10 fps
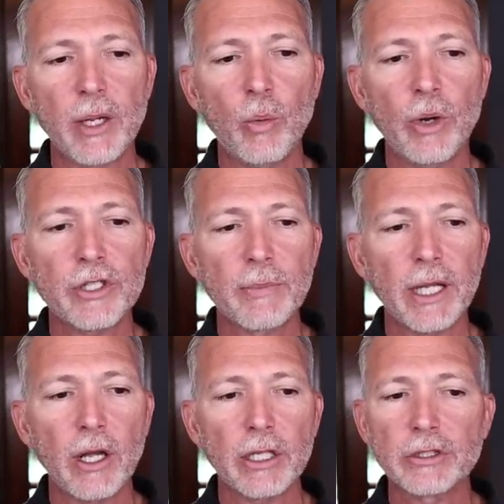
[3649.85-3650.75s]
What is my
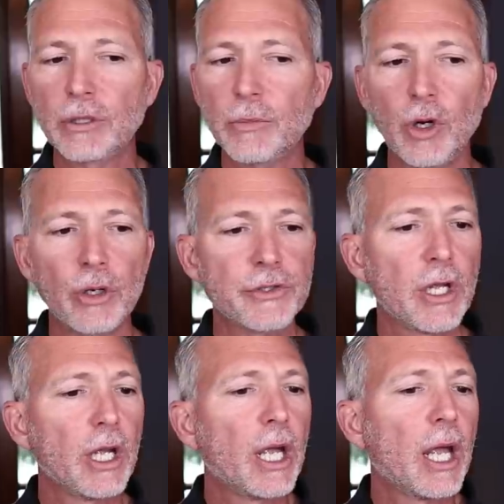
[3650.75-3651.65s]
long-term goals
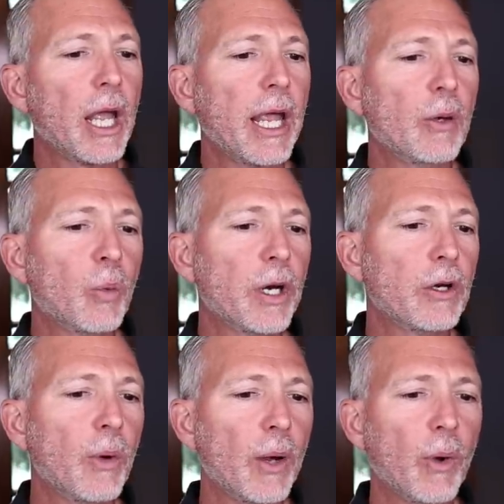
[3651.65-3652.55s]
and where
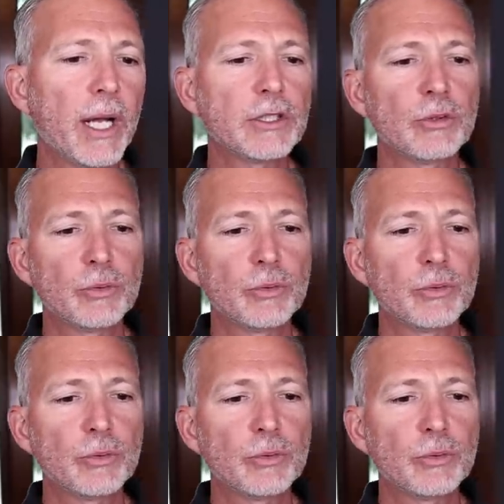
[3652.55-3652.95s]
do I want to